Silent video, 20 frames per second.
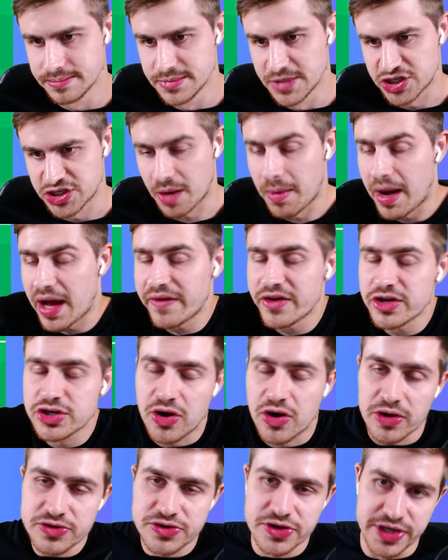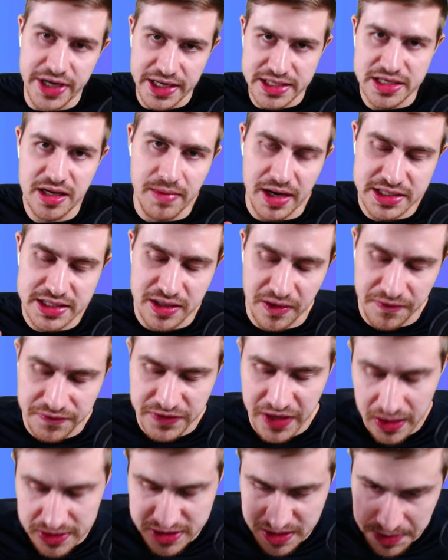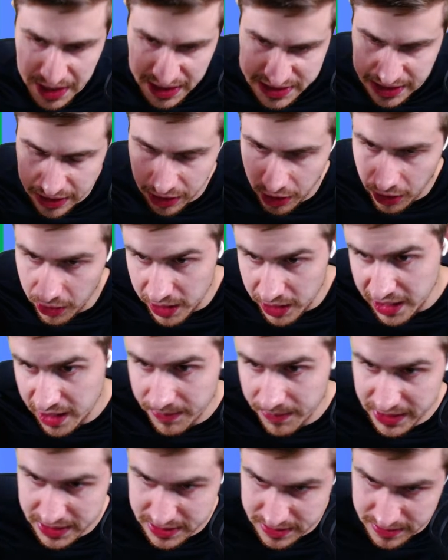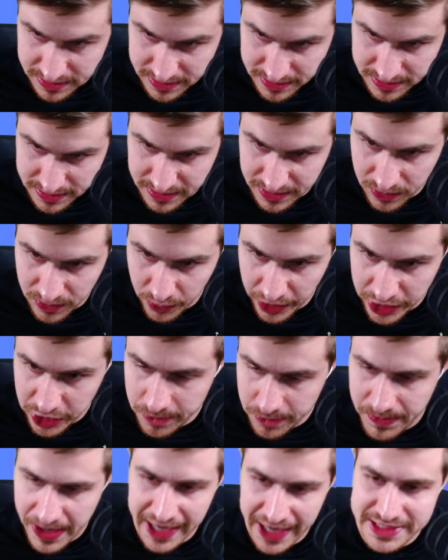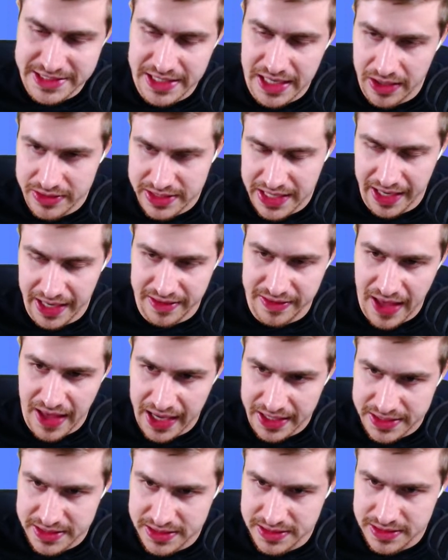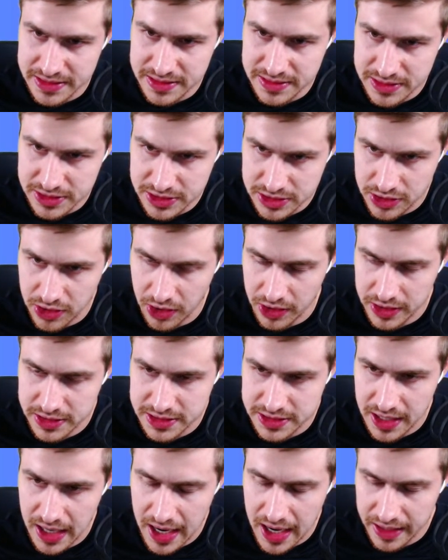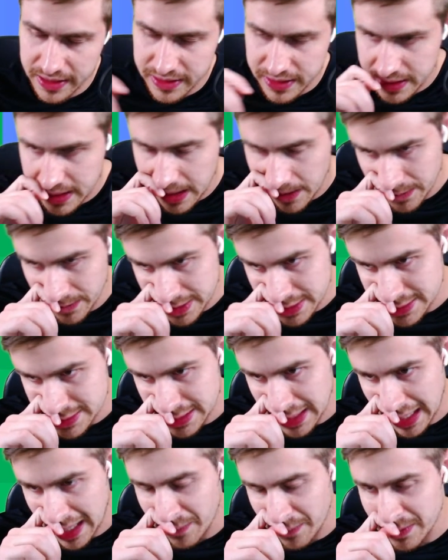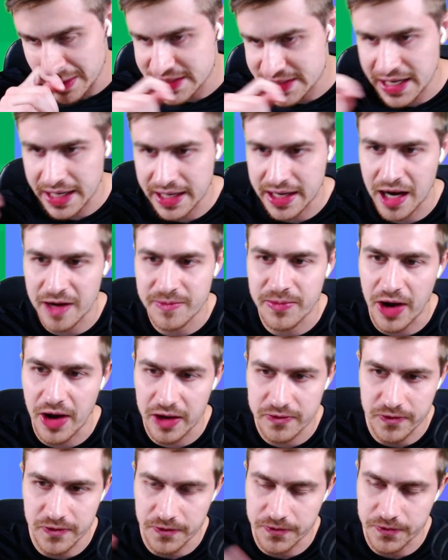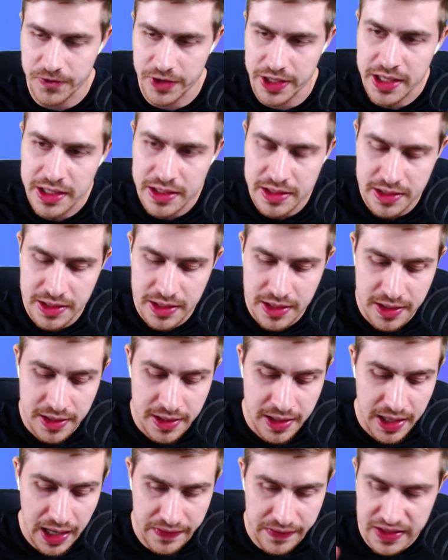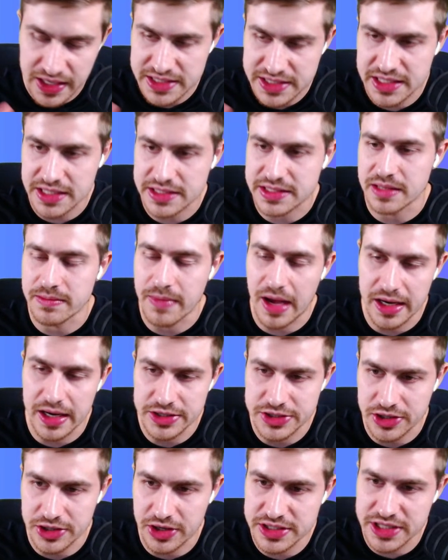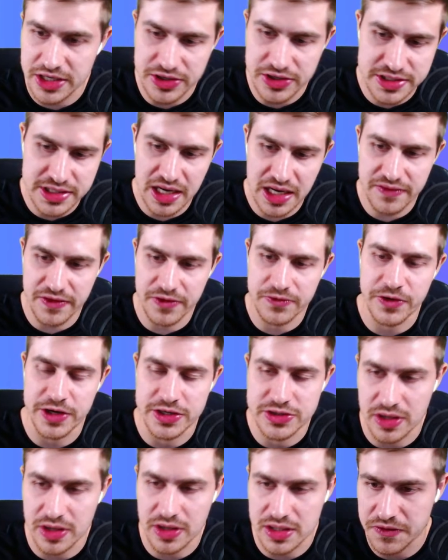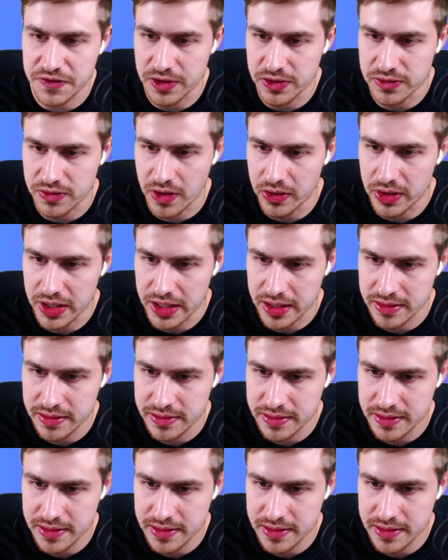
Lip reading: So I might have just contradicted myself there on something I said earlier, but when you paint it out like that, Scott, I think I would take Gakpo out for free, and then assistant manager, because then you still have a free transfer you rolling.